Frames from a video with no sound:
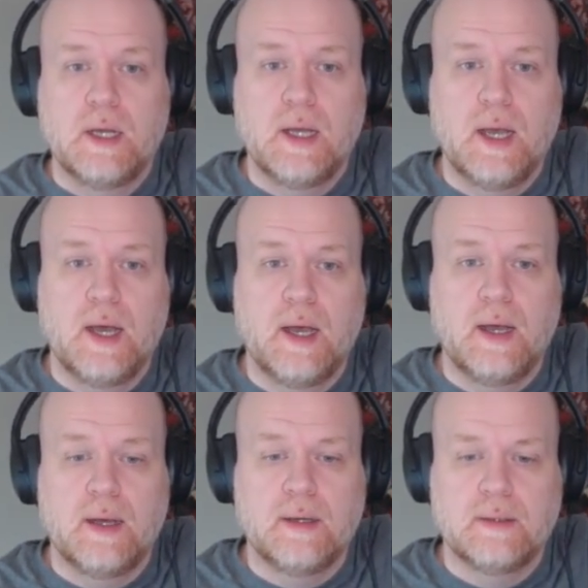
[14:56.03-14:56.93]

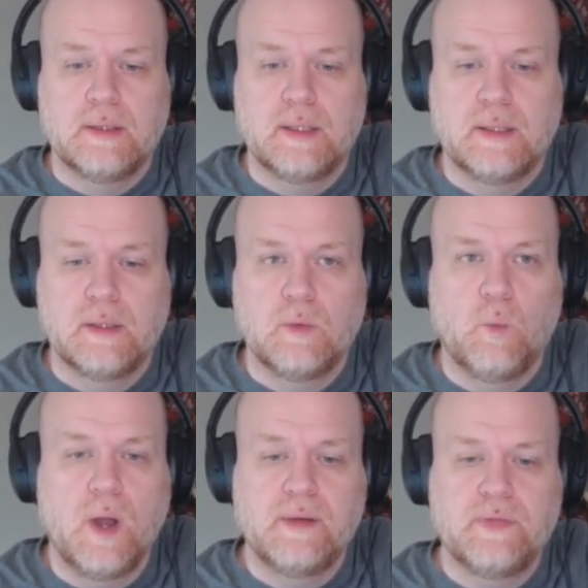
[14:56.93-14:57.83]

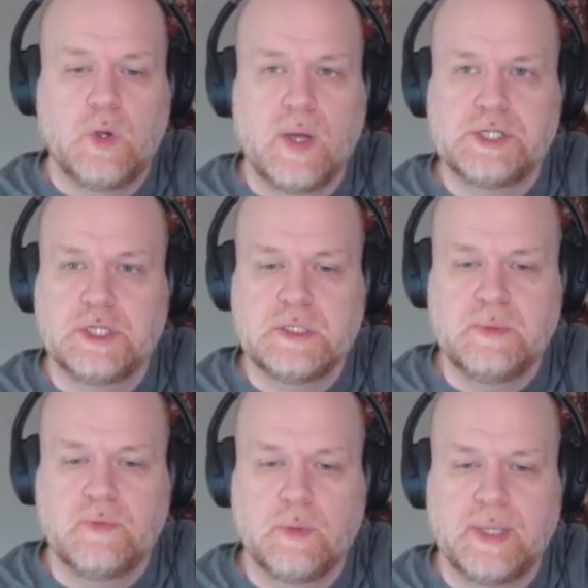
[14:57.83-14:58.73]
One of the questions
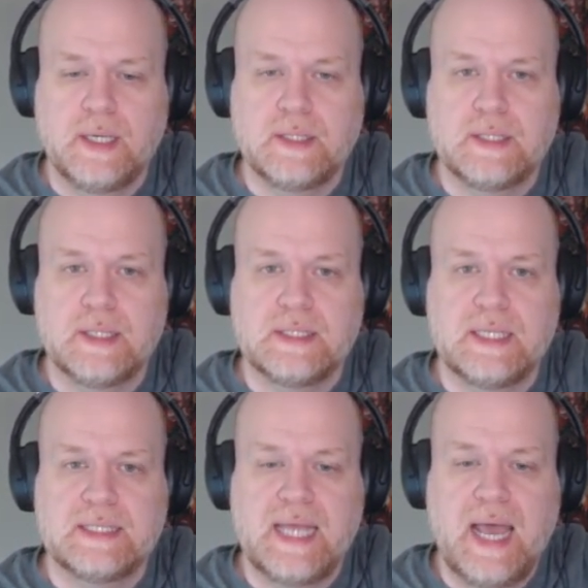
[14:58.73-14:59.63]
before we get into this
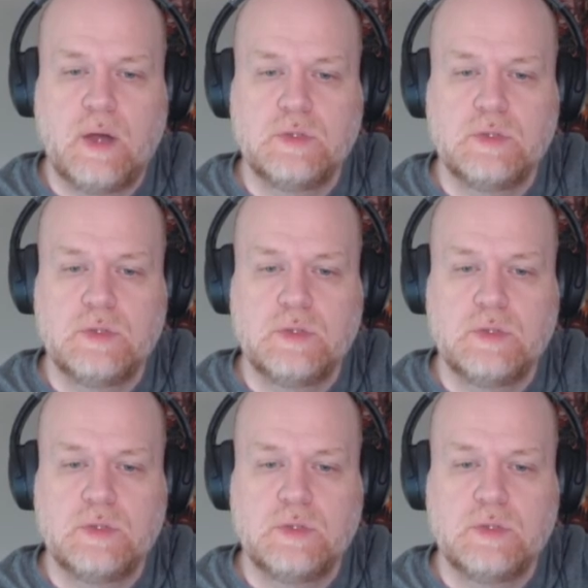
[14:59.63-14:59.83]
is how